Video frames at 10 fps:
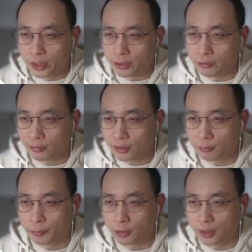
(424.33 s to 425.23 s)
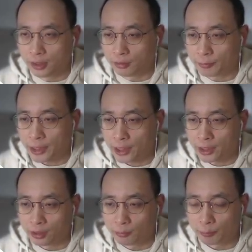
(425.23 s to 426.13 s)
use the built-in pack
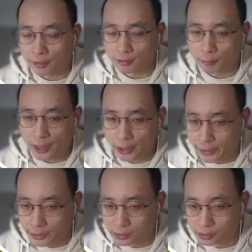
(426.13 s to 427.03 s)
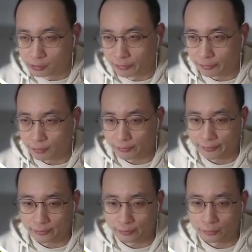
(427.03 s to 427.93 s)
Python package
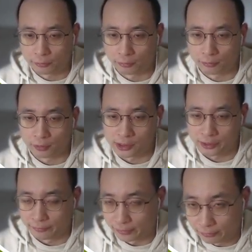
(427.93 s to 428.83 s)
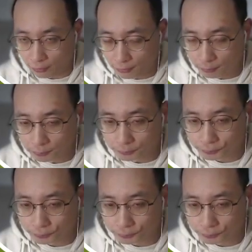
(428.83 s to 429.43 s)
resource to achieve this goal.